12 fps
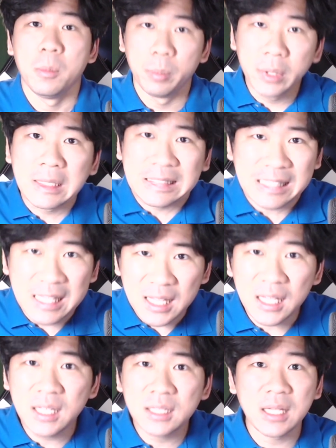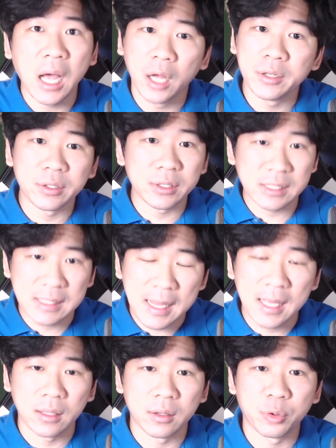But it's key to
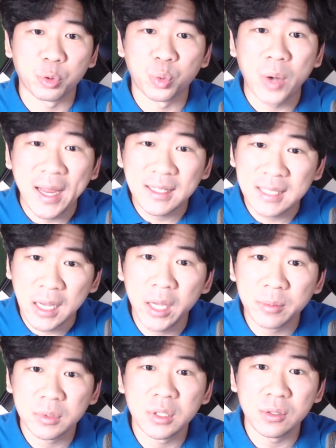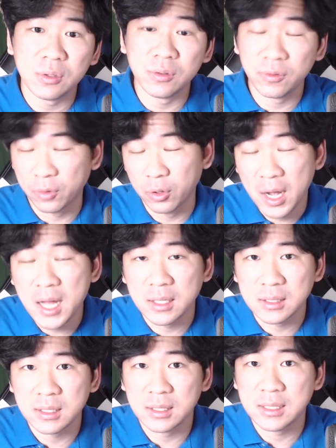understand the right time for
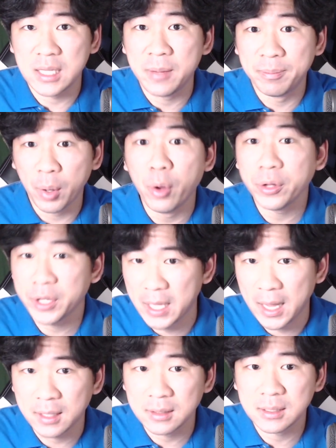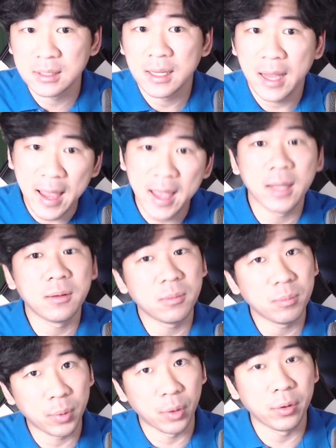us to say both yes
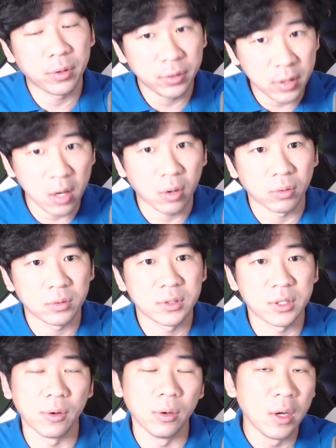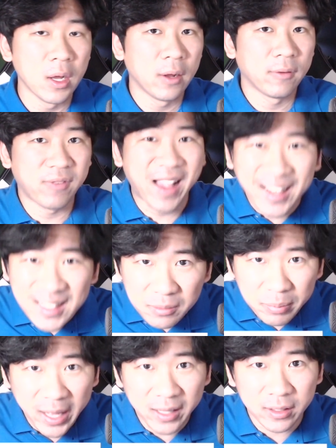and both no. So finding
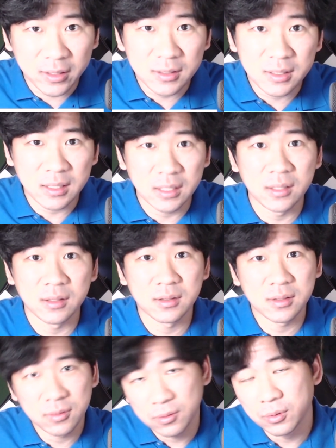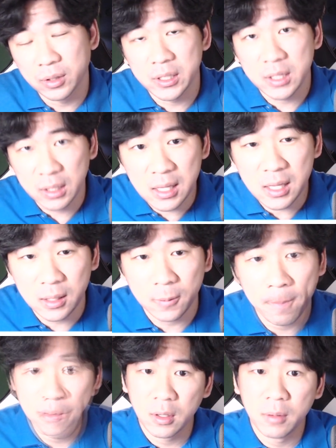balance is really the key,
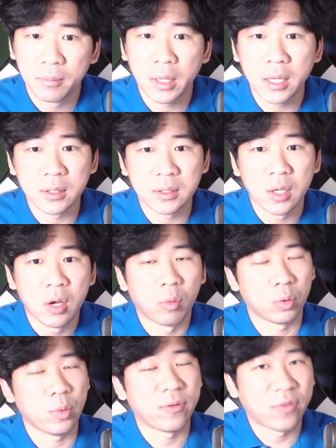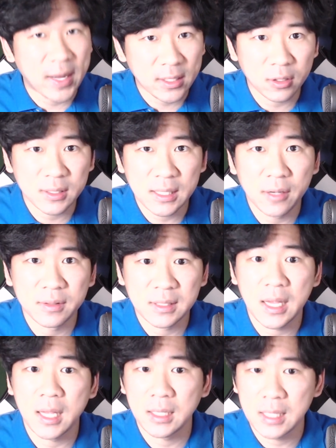because when we find ourselves
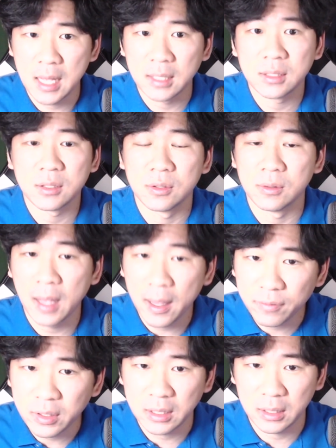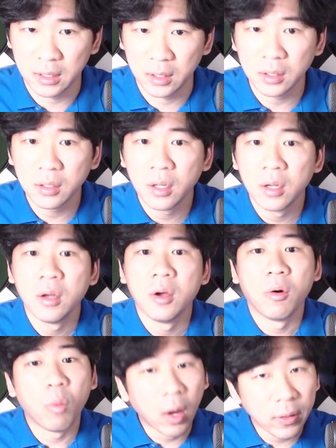saying yes to everything,
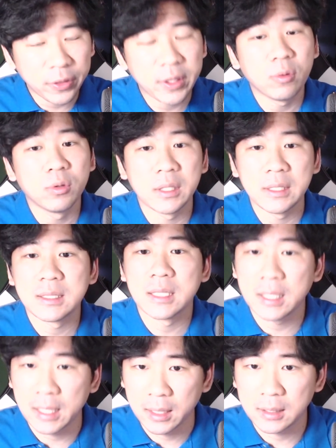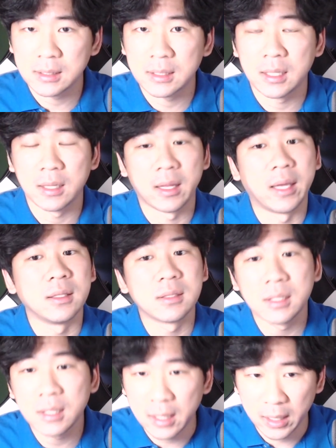one thing will lead to the next, and then
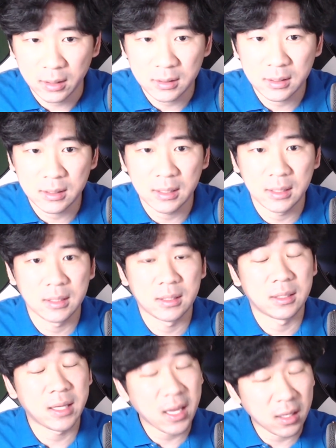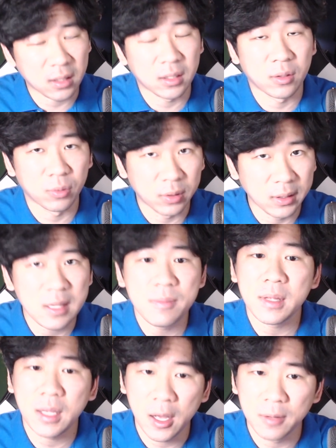to the next, and then it really
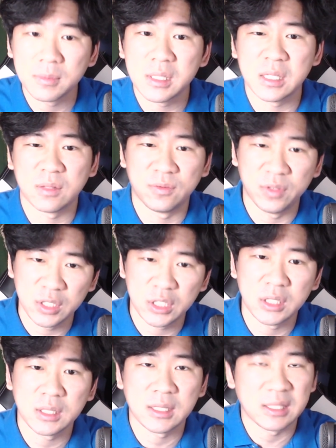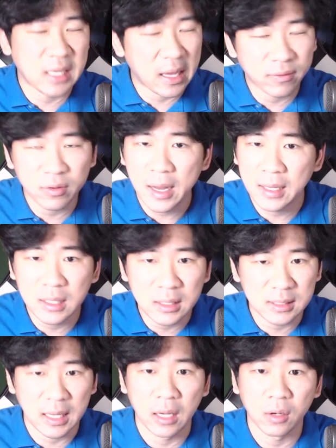becomes this vicious, never-ending
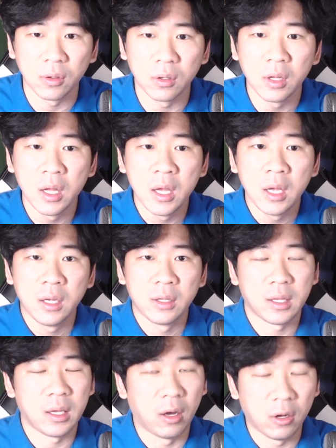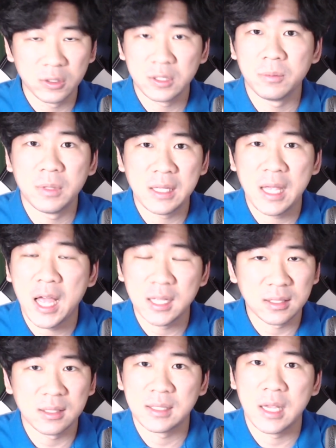cycle that ultimately
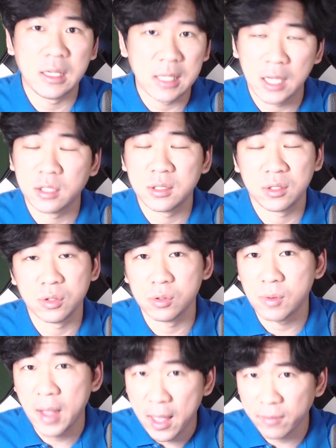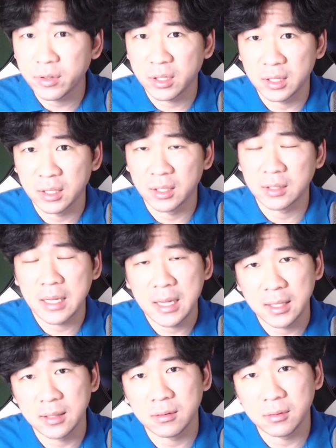has us saying yes to everything,
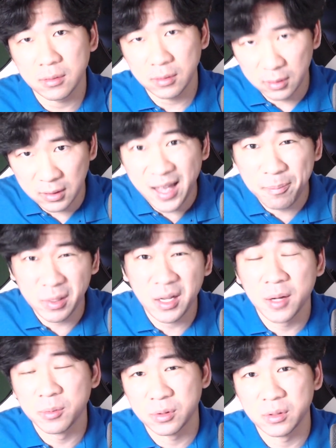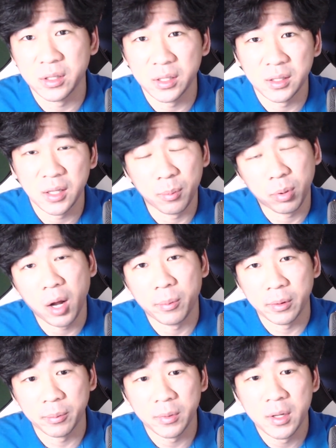and that becomes really a
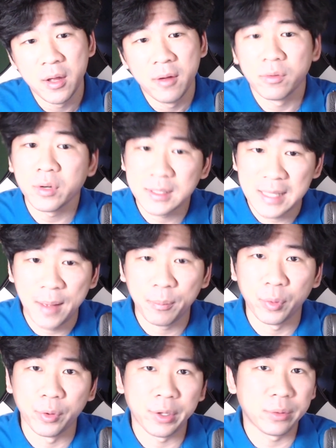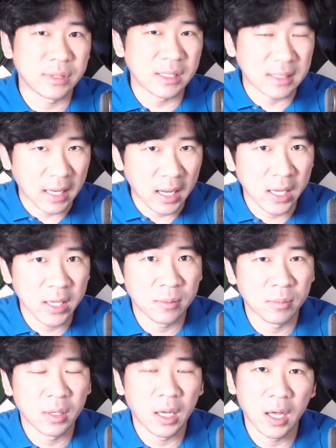problem. For example, there was a
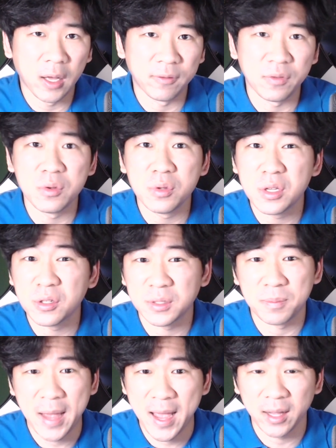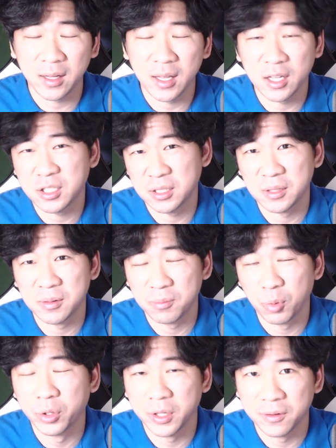time a few years back, actually
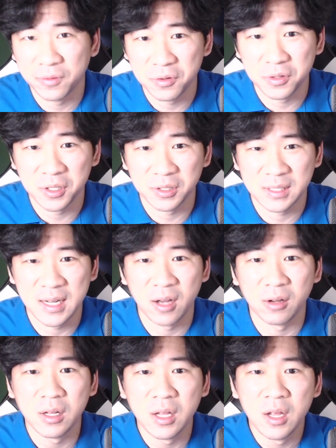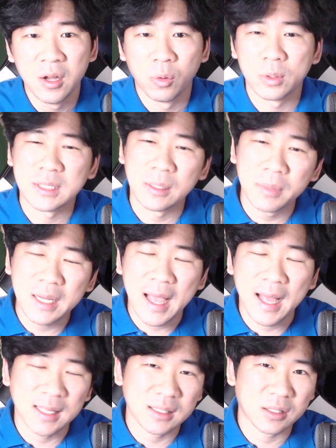more than a few years now, where somebody
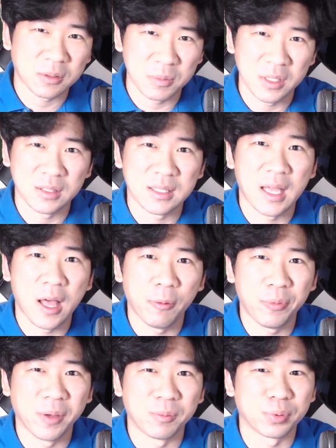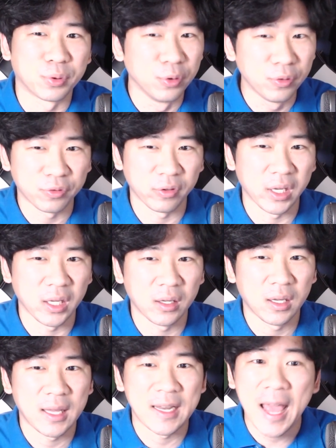asked me to help them
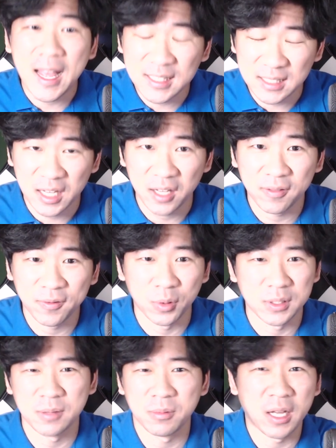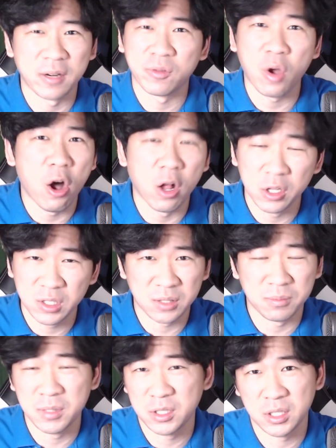proofread an essay for some kind of college
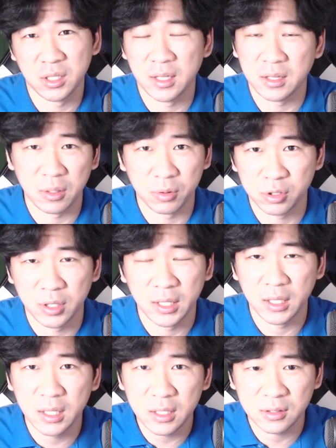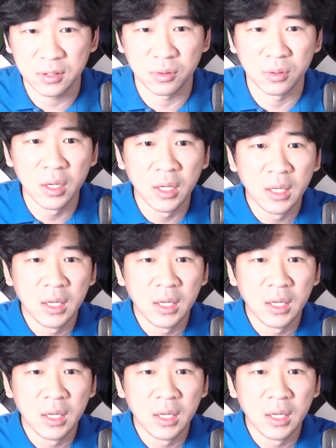admission that they were trying to get into.